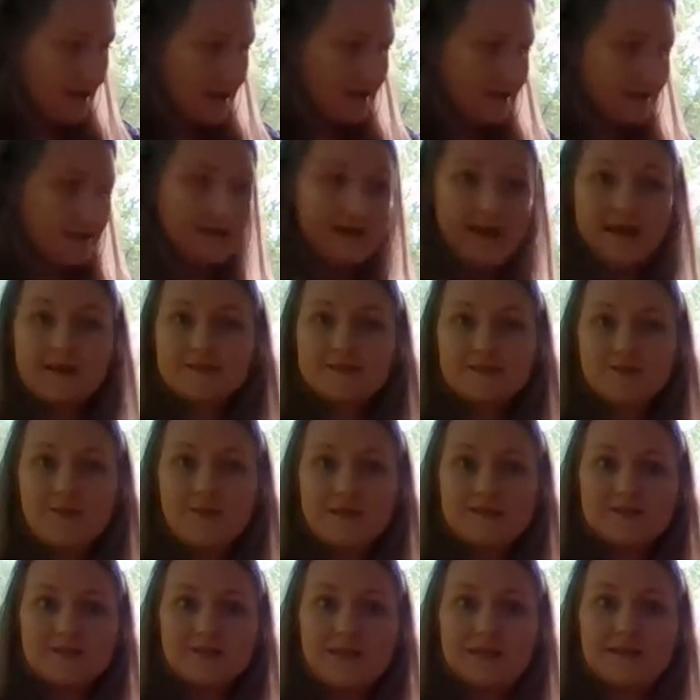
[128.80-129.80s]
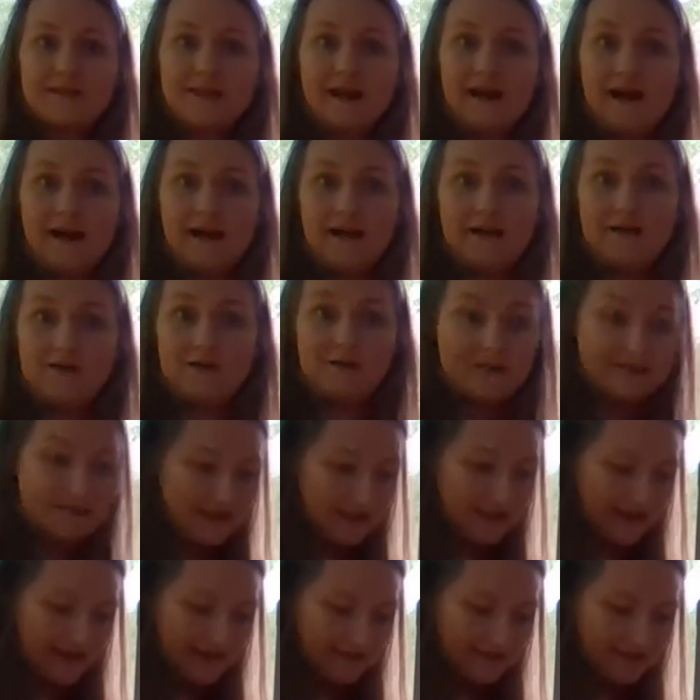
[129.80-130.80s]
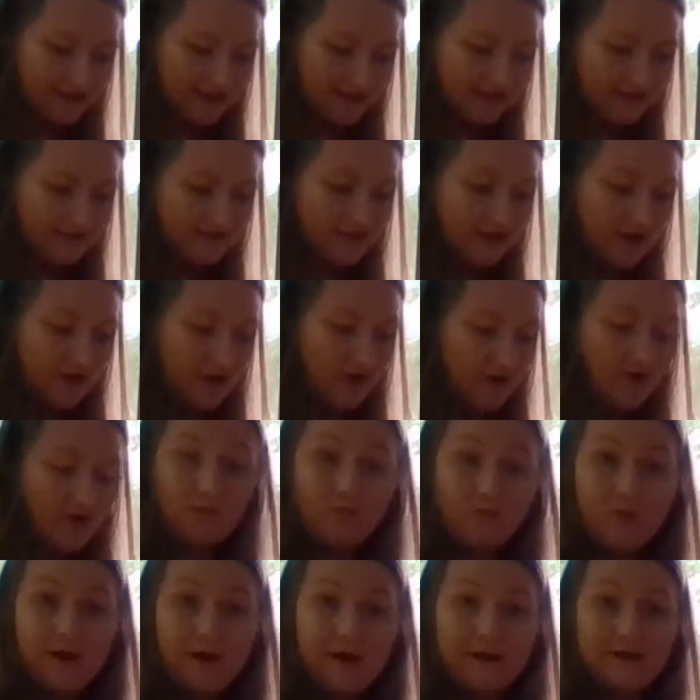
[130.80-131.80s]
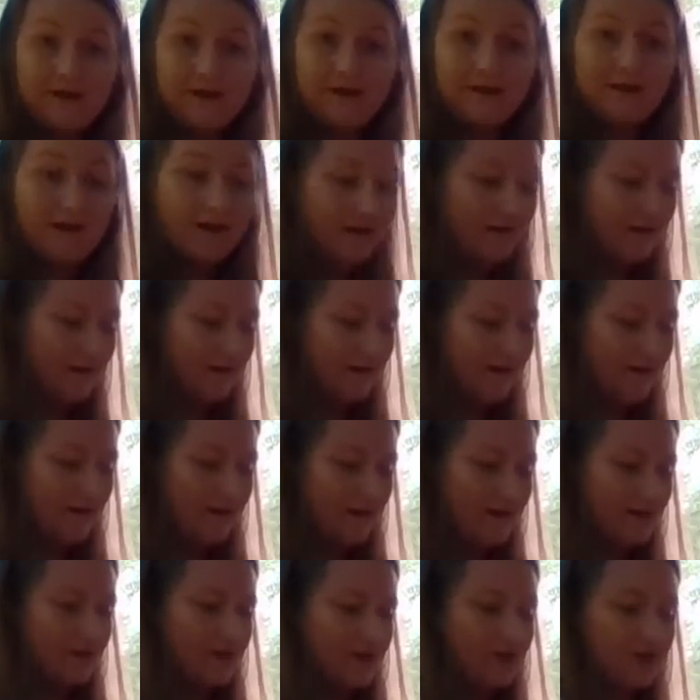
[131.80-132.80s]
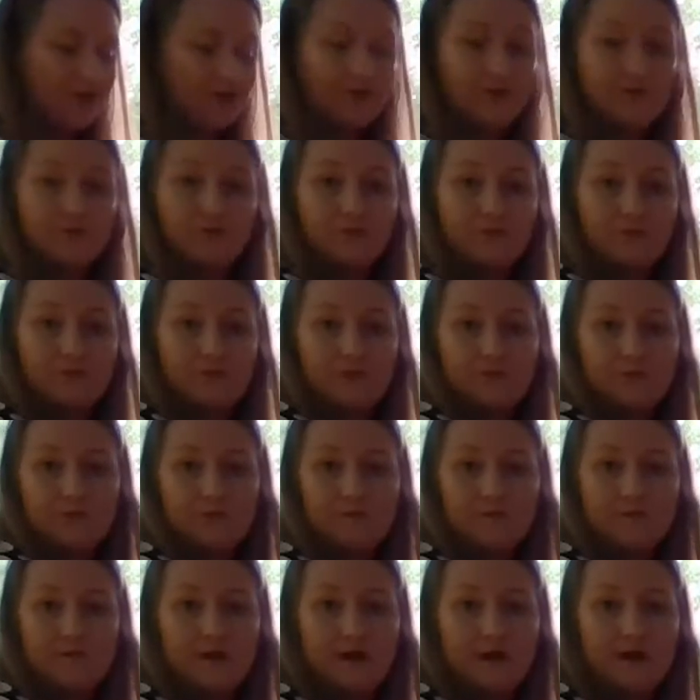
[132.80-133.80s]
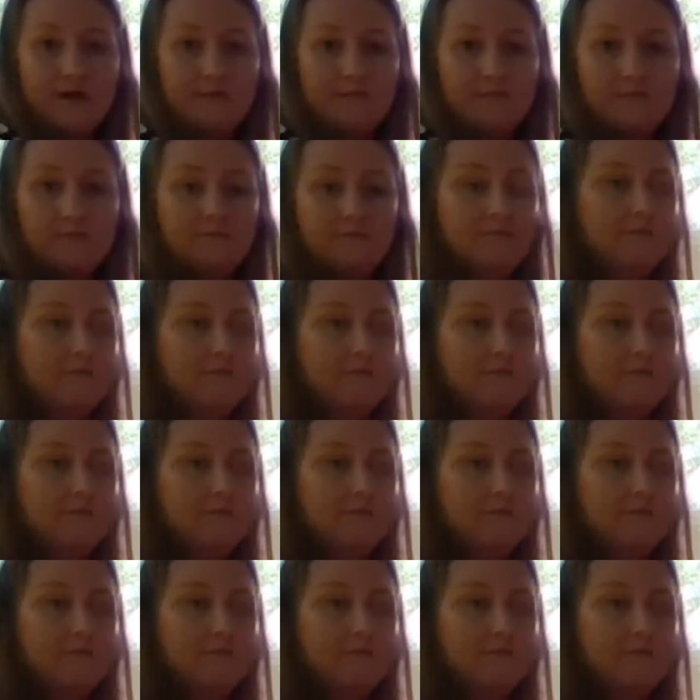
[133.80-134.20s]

The next question that I always ask is, where are you from?